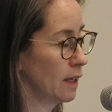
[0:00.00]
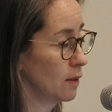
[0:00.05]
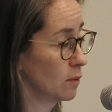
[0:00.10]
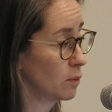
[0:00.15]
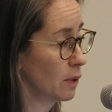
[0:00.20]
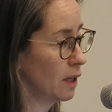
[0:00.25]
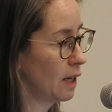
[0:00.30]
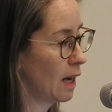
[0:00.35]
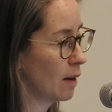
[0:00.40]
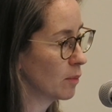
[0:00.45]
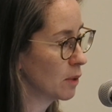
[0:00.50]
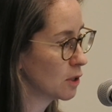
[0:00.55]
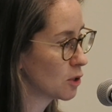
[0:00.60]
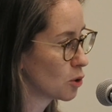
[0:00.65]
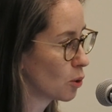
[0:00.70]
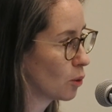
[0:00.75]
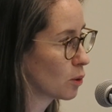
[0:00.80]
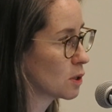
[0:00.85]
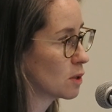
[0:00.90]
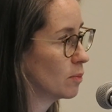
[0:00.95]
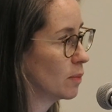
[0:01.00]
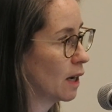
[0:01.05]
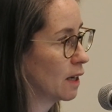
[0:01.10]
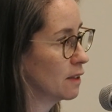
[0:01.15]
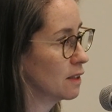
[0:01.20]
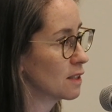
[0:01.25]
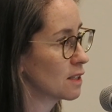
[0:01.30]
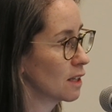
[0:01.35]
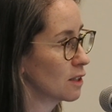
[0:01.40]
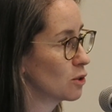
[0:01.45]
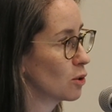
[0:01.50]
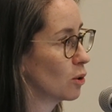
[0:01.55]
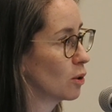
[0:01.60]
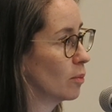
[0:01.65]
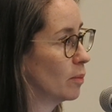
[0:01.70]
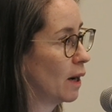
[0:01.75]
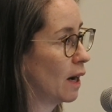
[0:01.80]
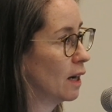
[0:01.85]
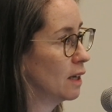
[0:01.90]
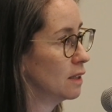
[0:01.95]
when Emmett talks about this, they talk
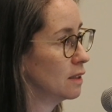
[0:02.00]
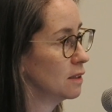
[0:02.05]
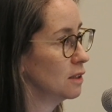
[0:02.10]
about,